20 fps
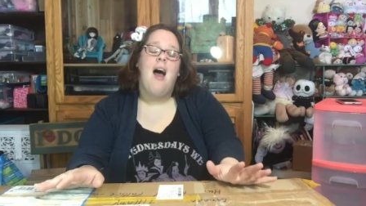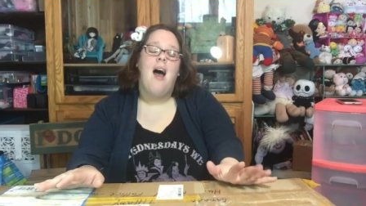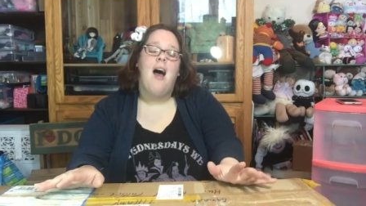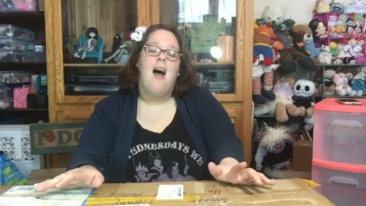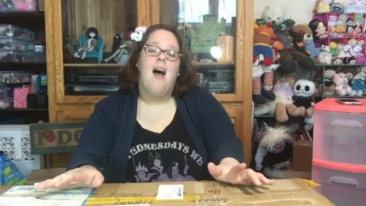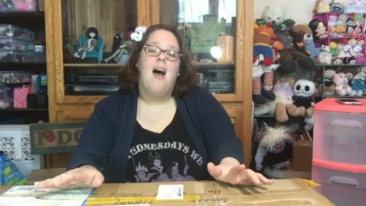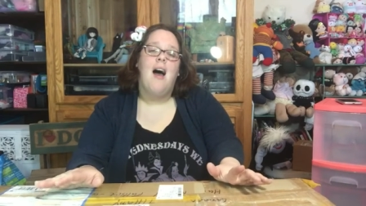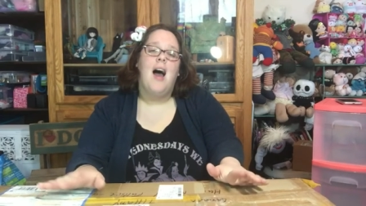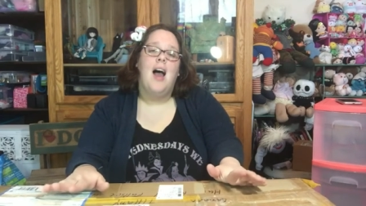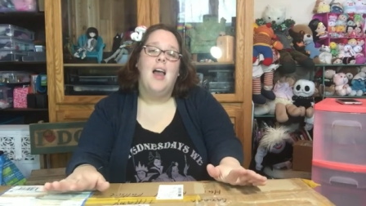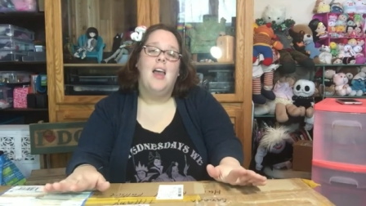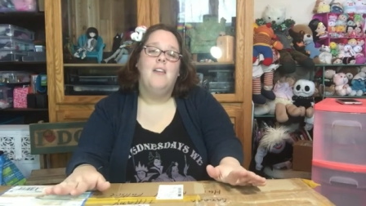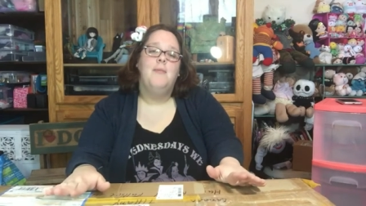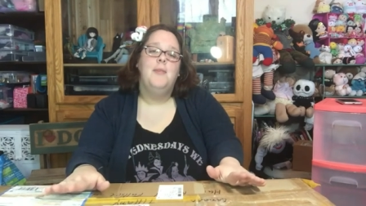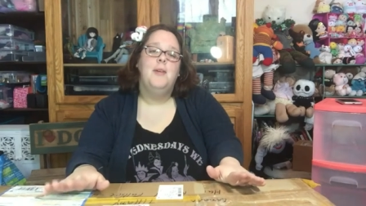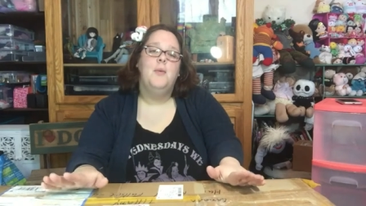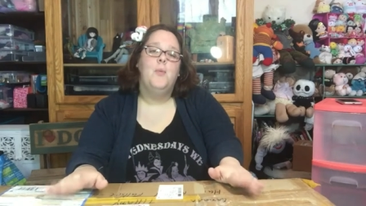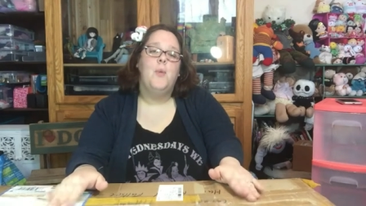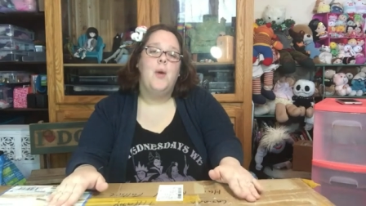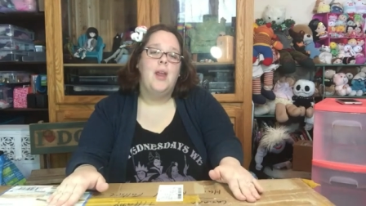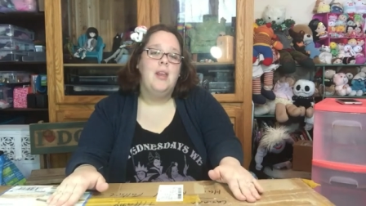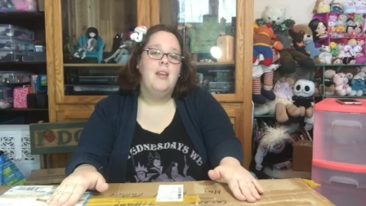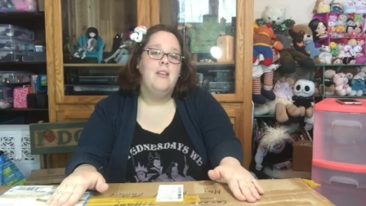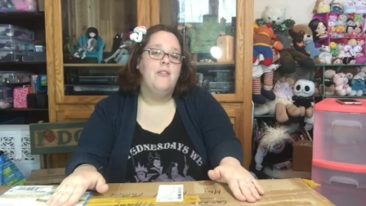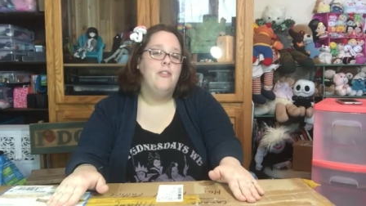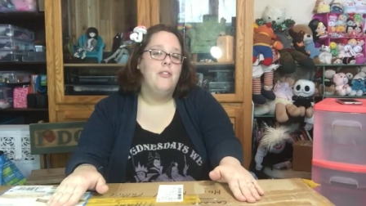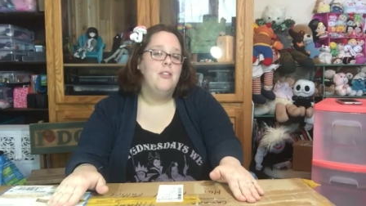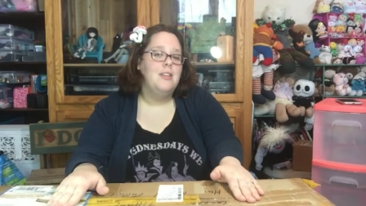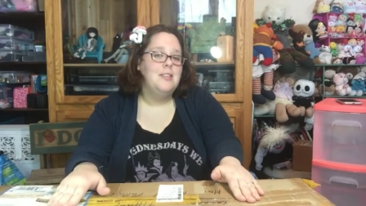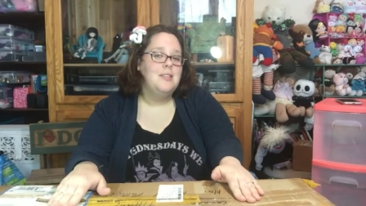Uh, I have been waiting
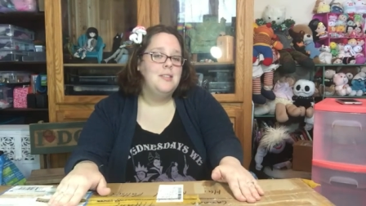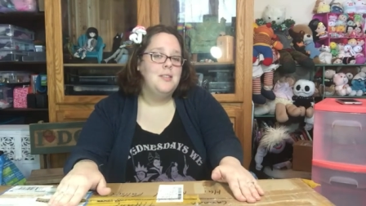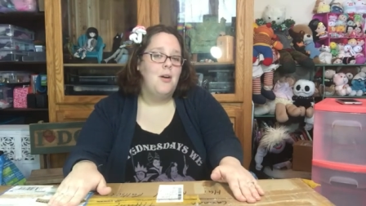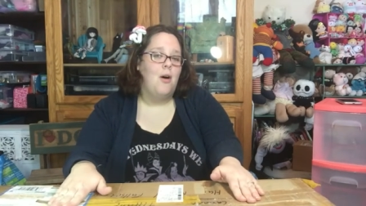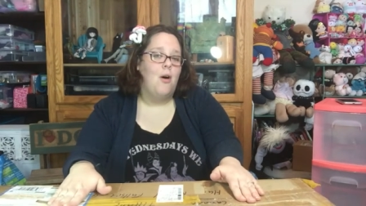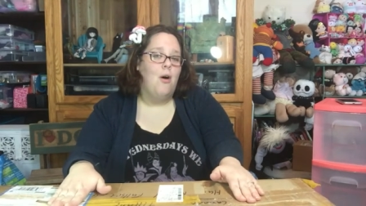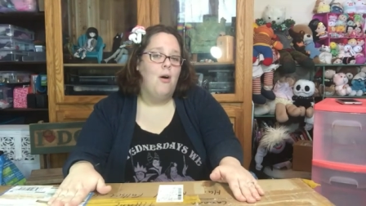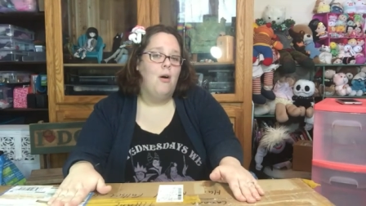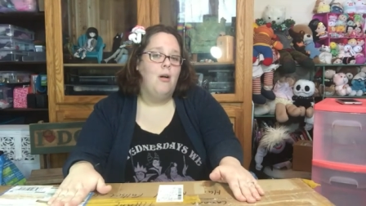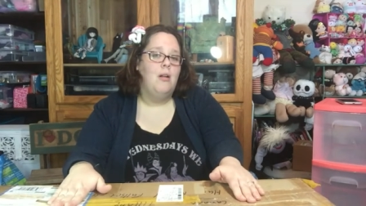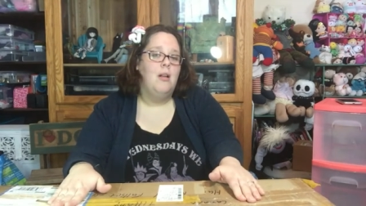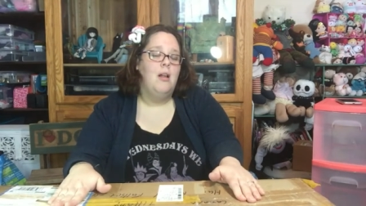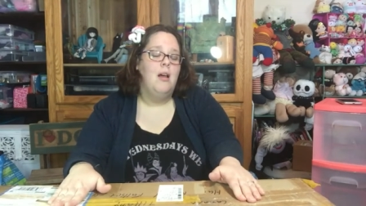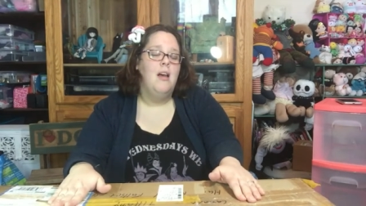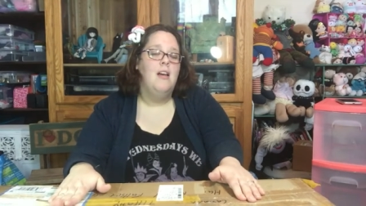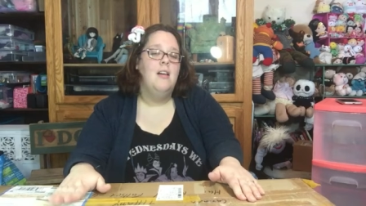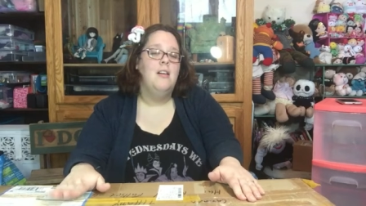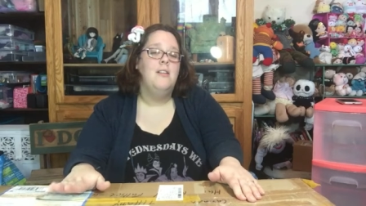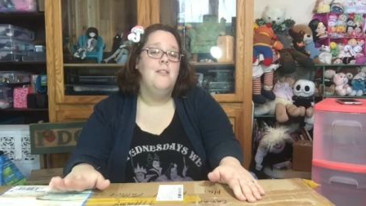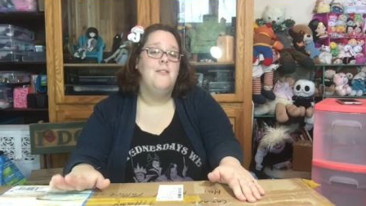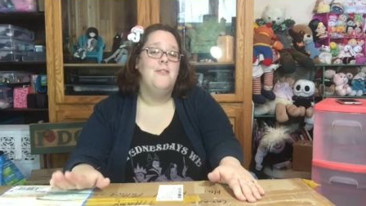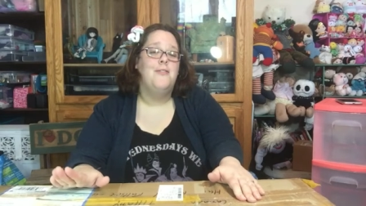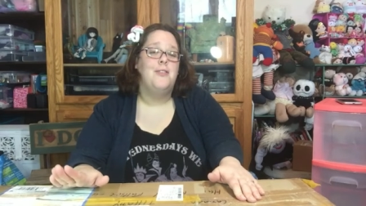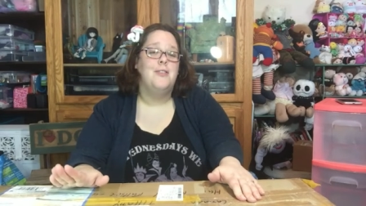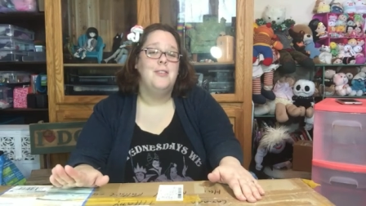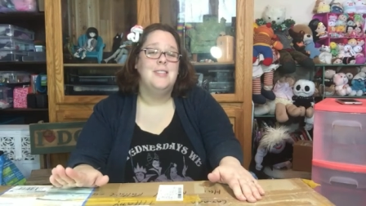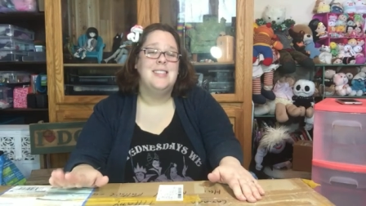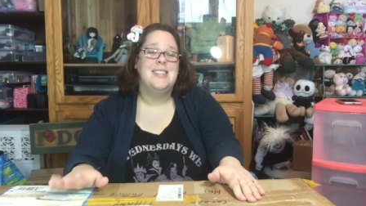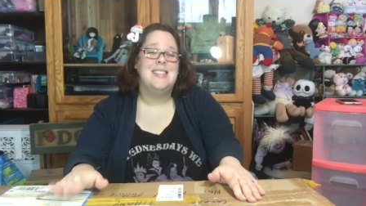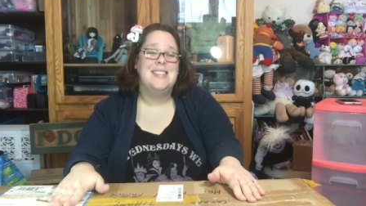for this doll
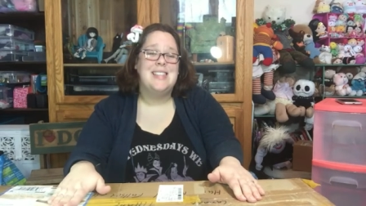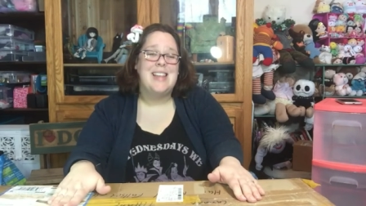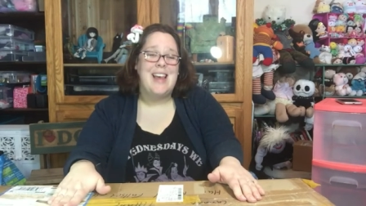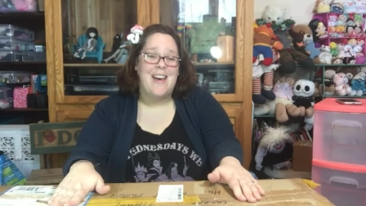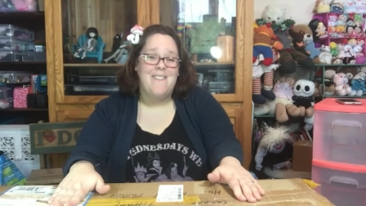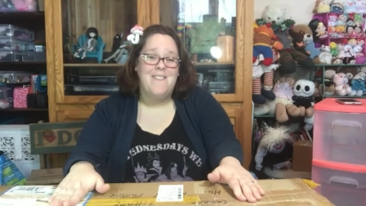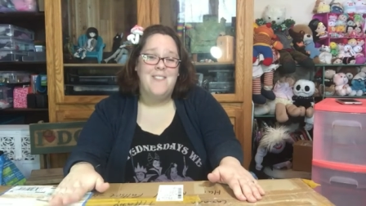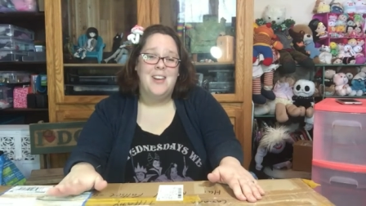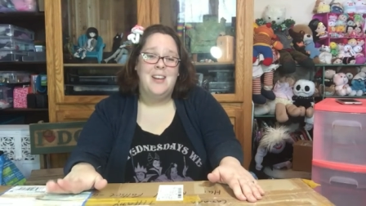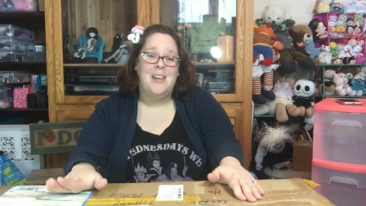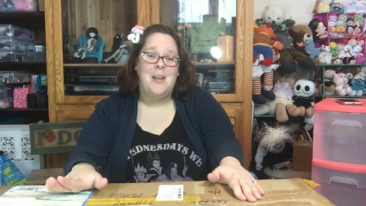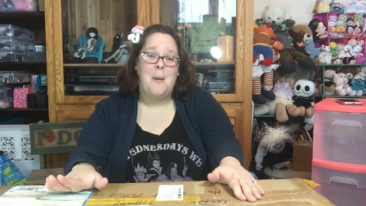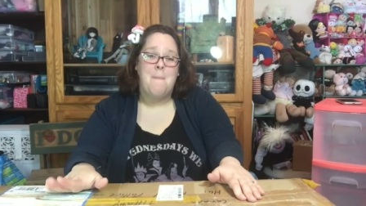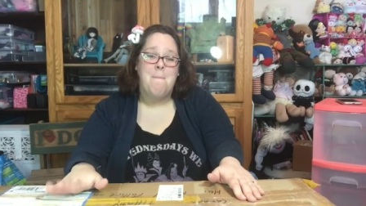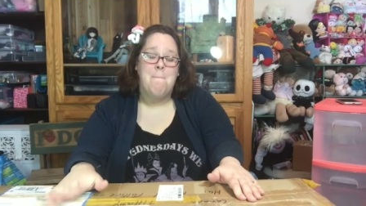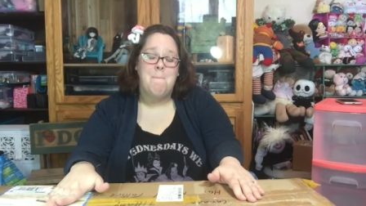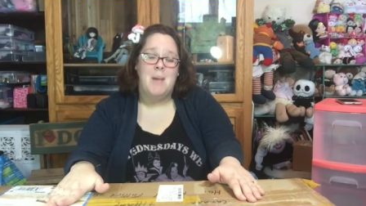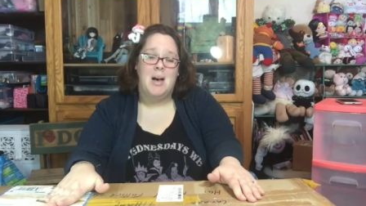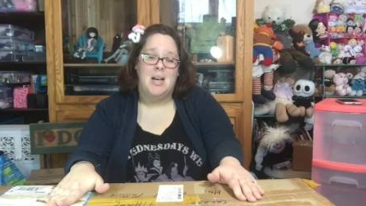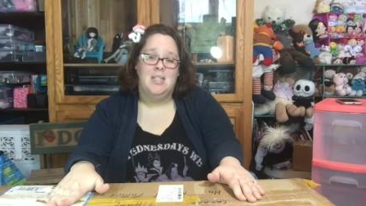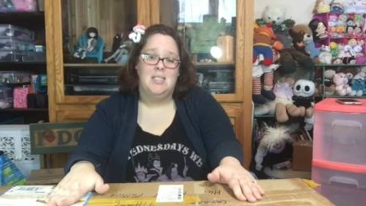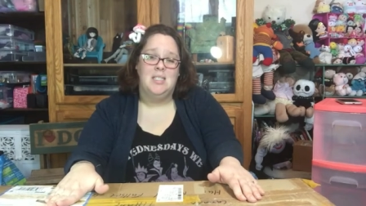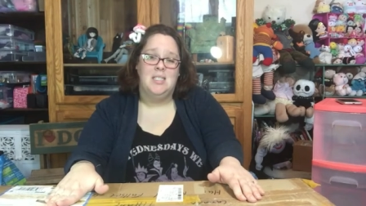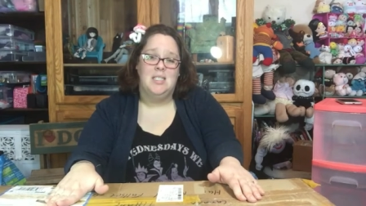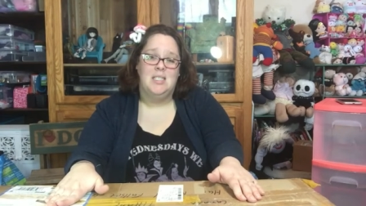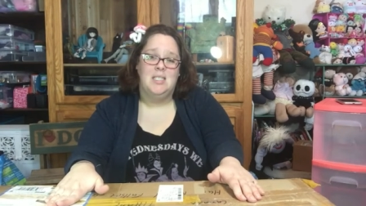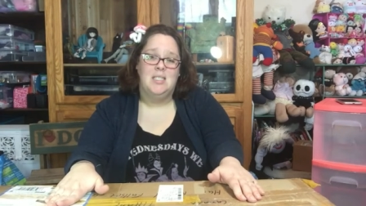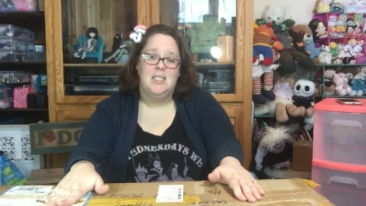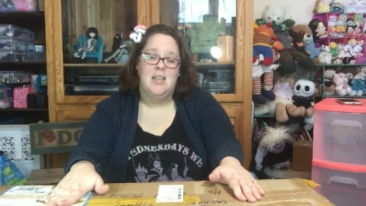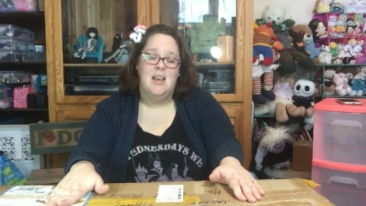for seven
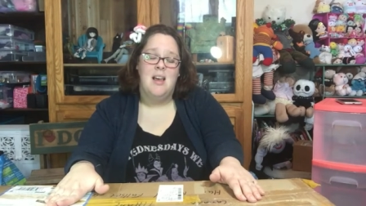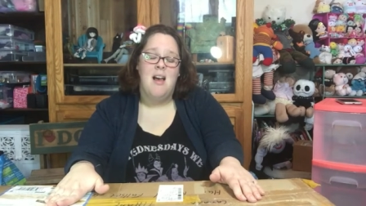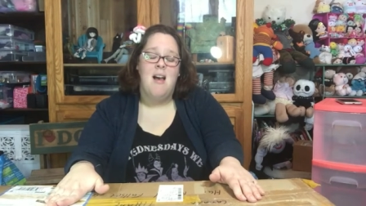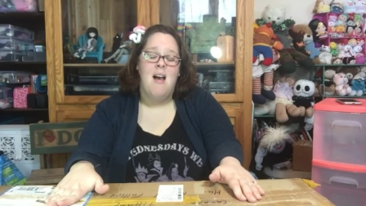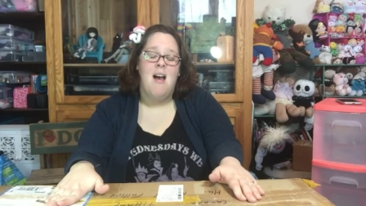months.